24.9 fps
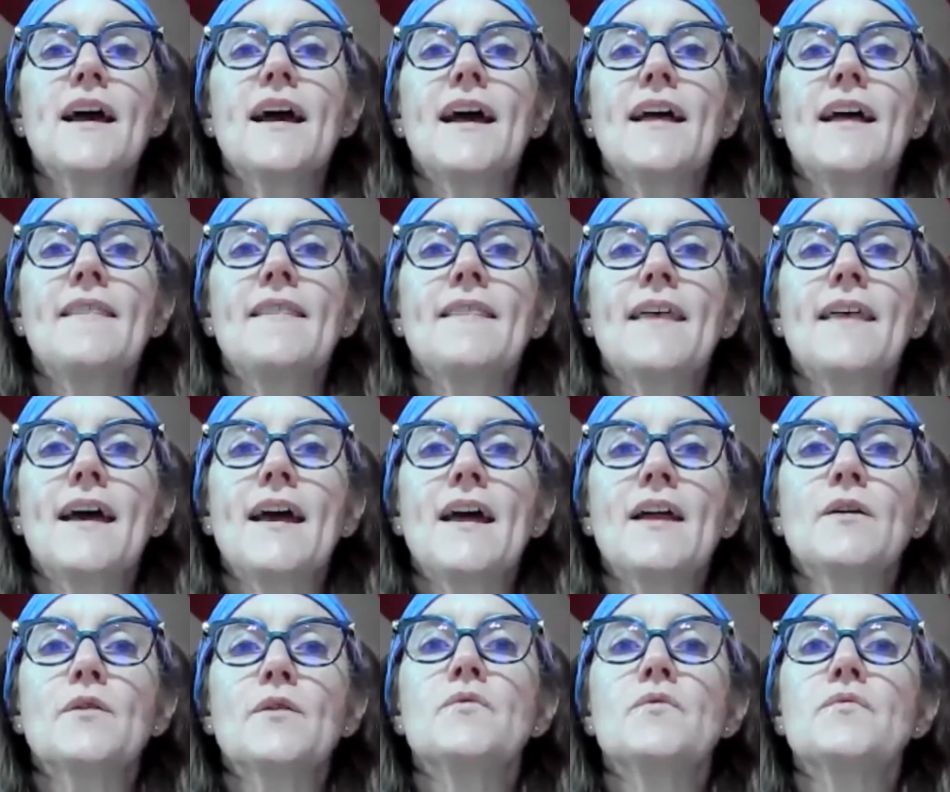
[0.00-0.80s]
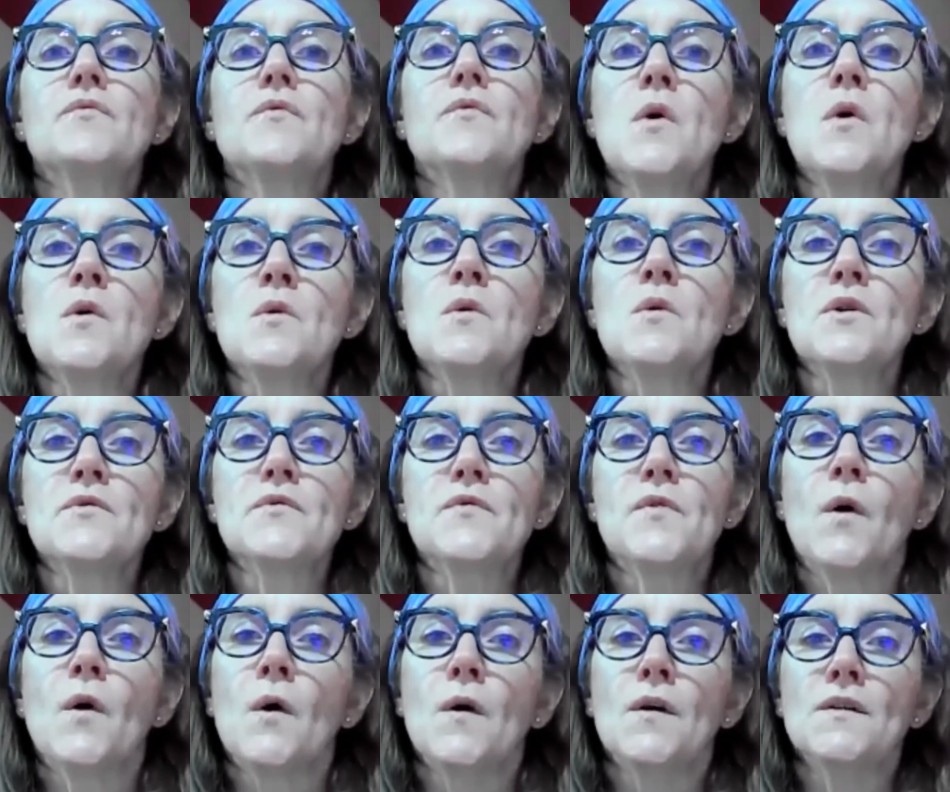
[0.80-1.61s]
And then
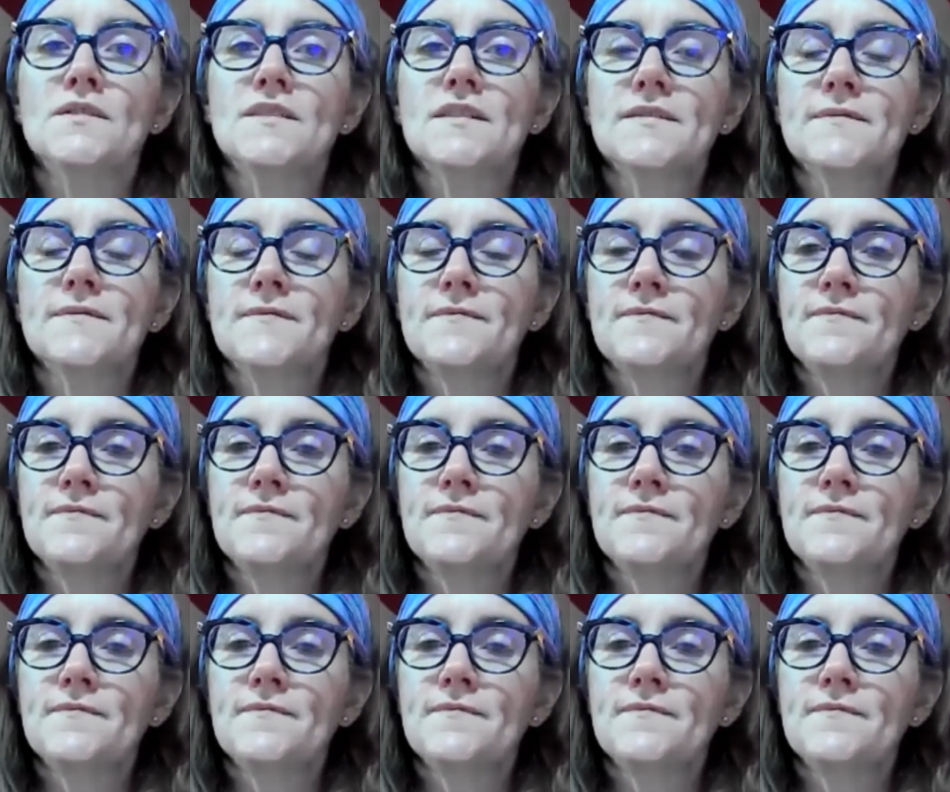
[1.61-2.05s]
forward fold.